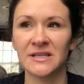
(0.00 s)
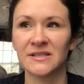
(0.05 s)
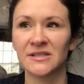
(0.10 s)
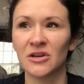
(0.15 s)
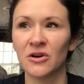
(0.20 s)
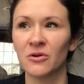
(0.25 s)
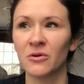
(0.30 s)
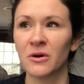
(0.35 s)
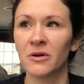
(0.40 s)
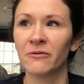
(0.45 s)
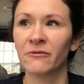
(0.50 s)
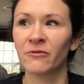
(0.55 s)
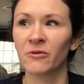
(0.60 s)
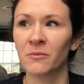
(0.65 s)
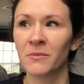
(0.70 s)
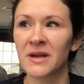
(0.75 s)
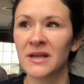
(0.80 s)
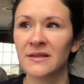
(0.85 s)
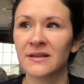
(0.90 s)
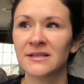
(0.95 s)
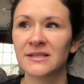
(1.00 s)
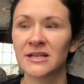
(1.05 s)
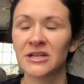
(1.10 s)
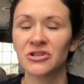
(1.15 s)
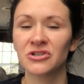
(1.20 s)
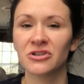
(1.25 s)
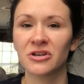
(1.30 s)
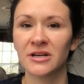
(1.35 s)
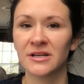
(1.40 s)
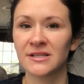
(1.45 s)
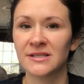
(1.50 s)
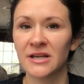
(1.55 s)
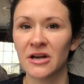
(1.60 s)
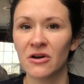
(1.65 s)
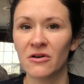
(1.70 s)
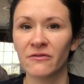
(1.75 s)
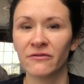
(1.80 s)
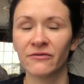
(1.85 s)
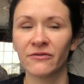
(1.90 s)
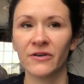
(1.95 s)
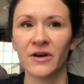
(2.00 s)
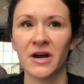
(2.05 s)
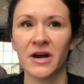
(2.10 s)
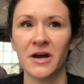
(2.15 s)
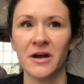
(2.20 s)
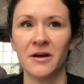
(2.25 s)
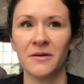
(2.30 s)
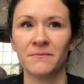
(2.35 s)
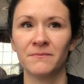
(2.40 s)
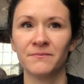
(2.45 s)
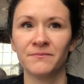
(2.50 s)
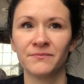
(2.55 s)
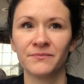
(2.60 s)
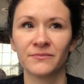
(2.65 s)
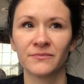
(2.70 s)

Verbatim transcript: So for me the seizure itself um,